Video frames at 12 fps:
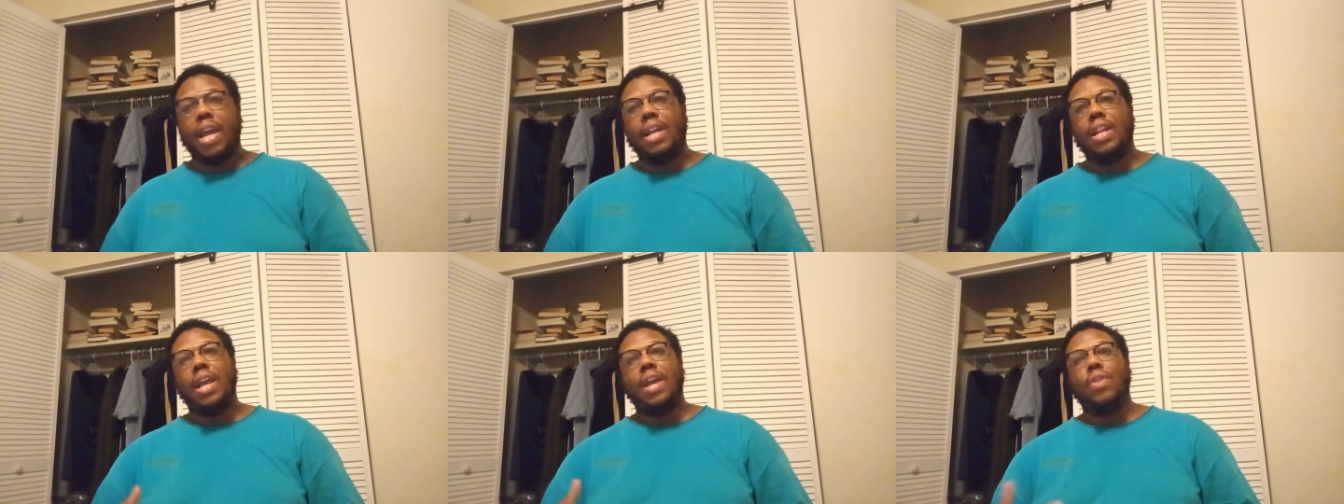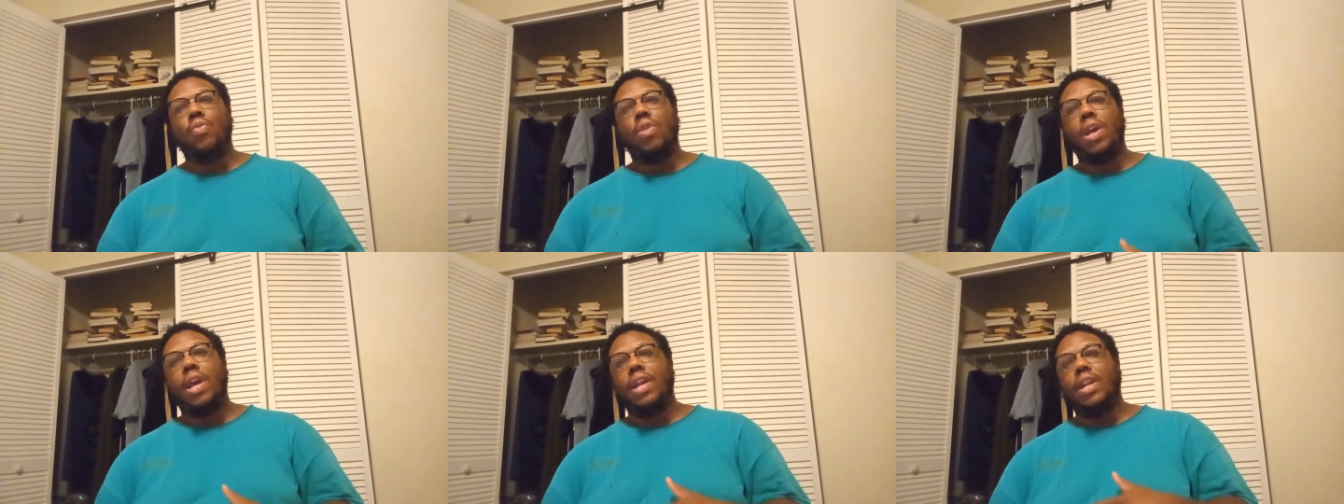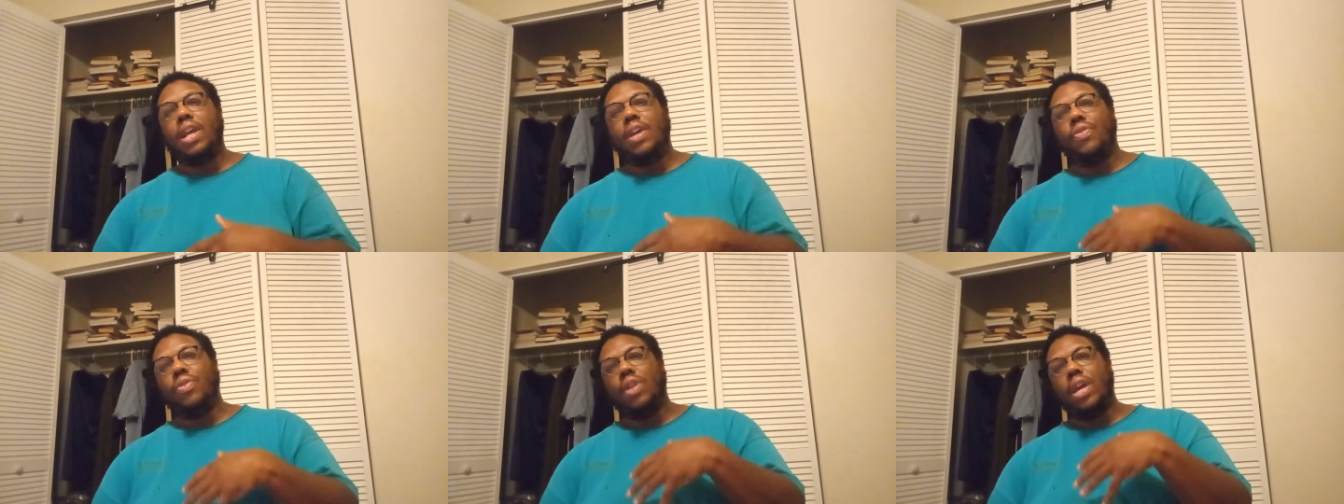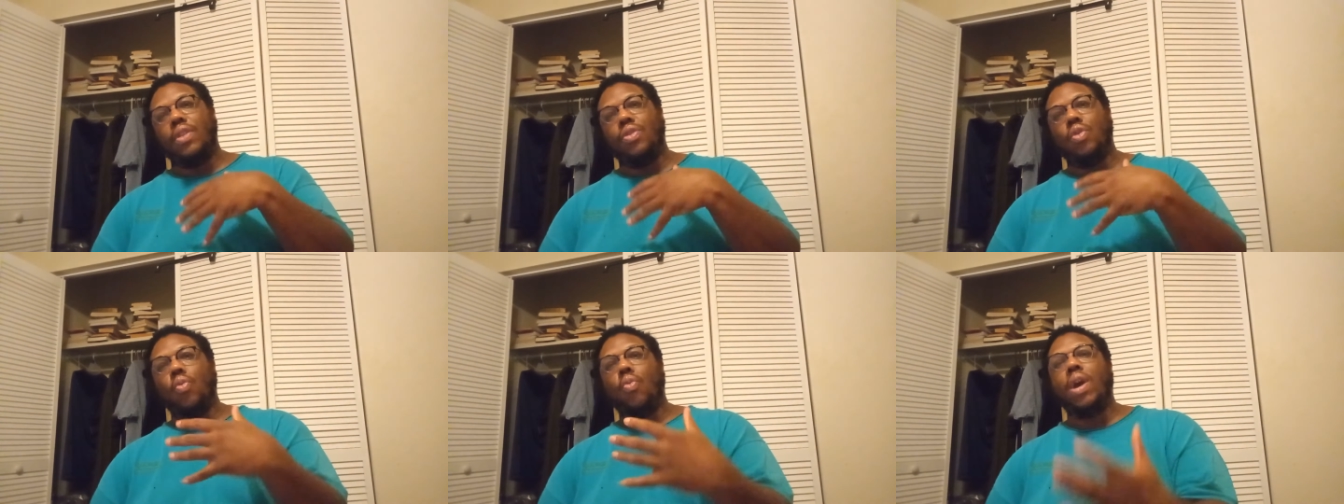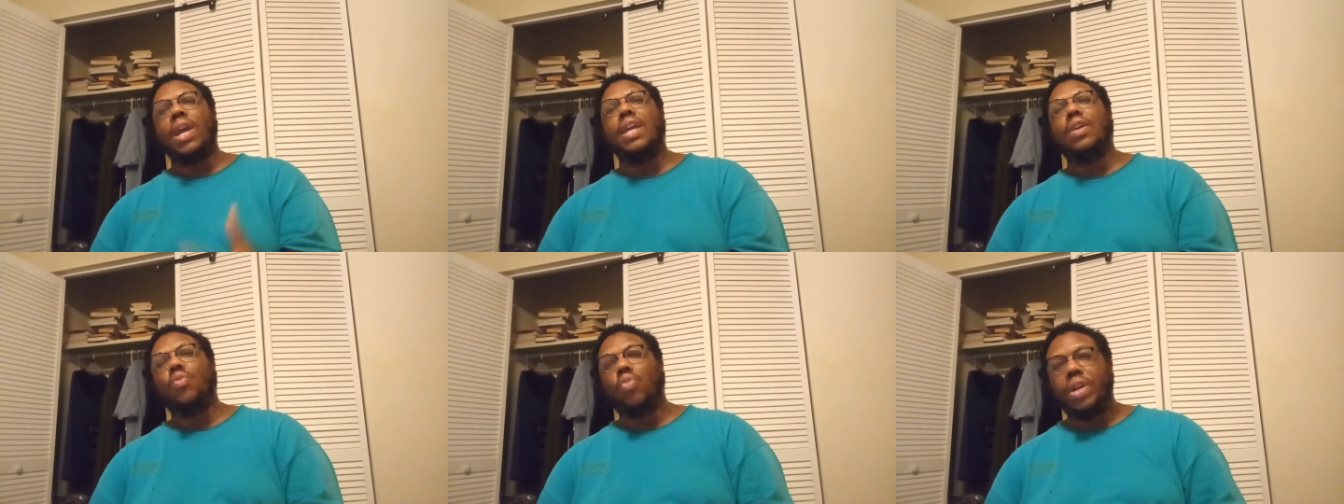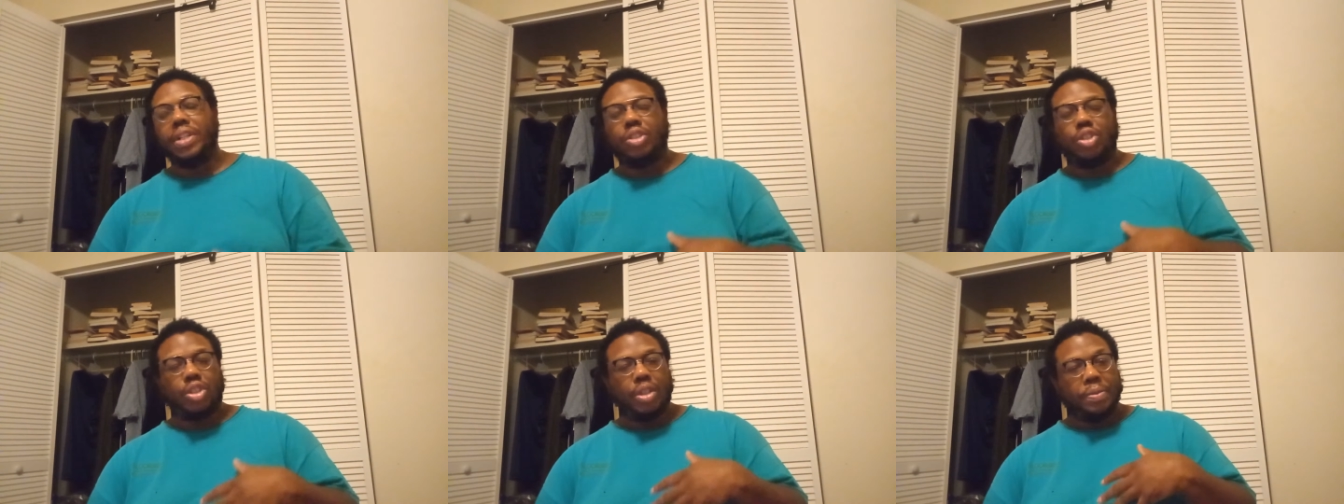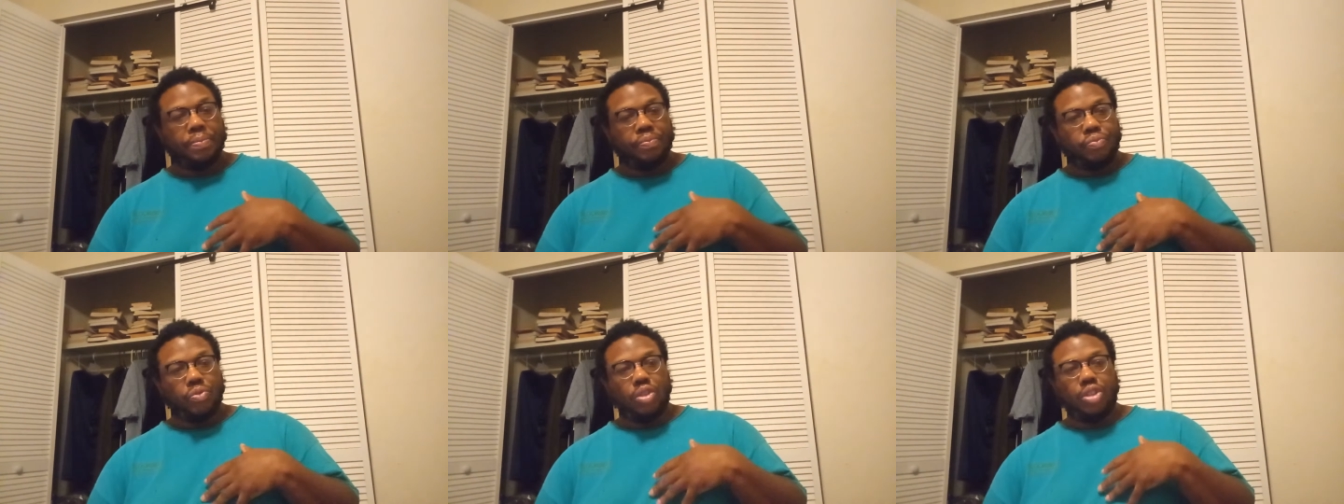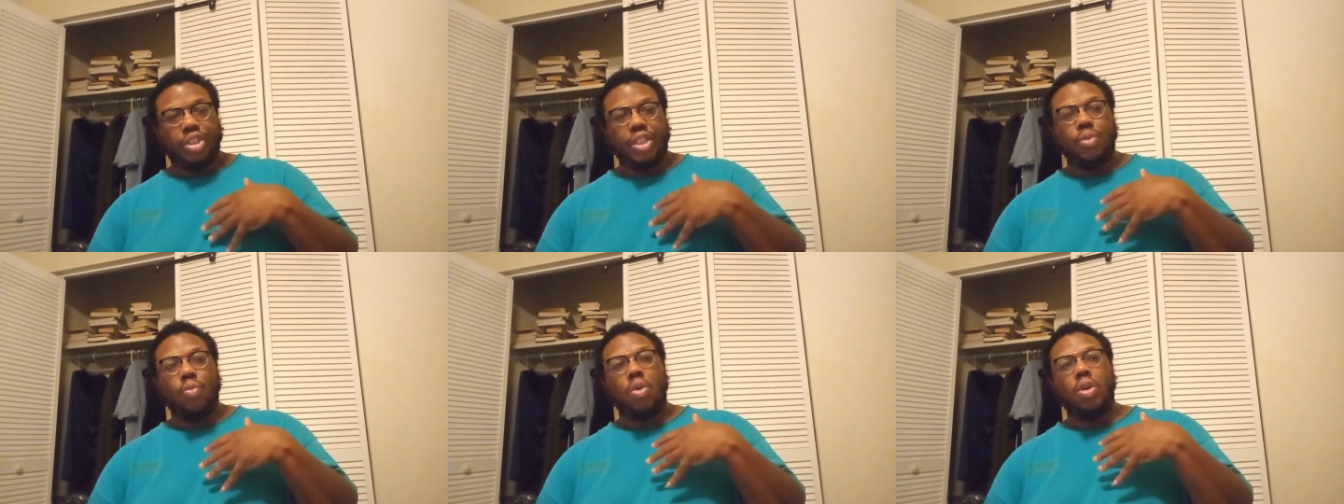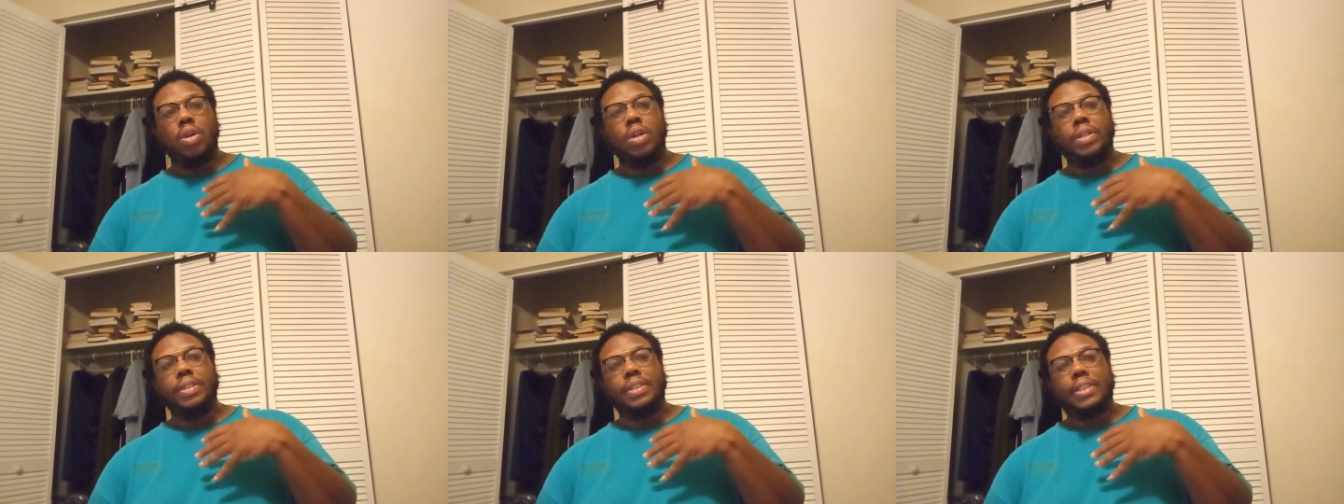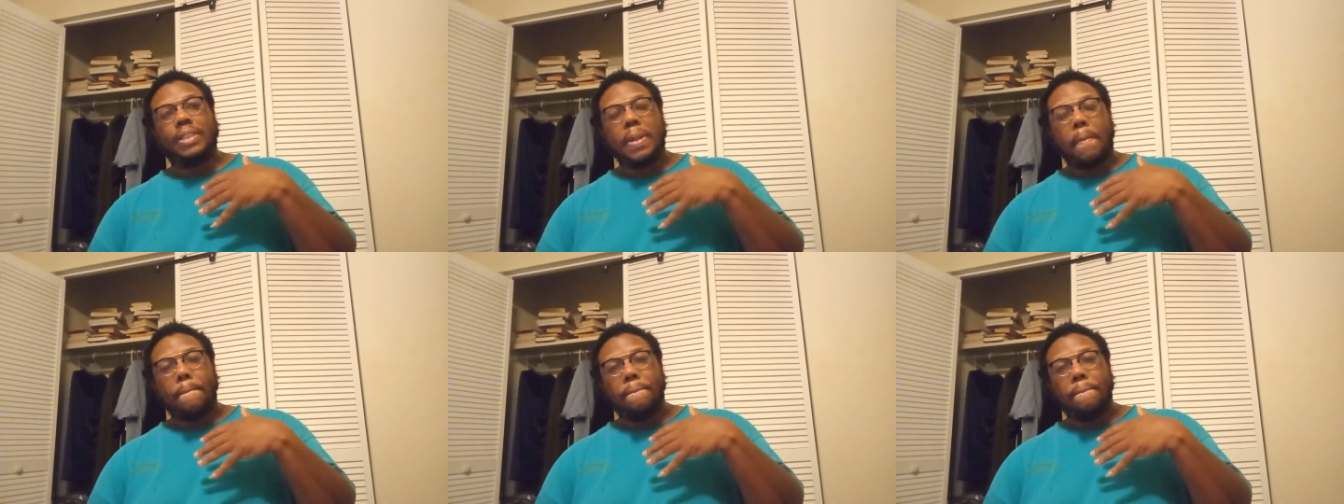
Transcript: and and and and and the way in which she was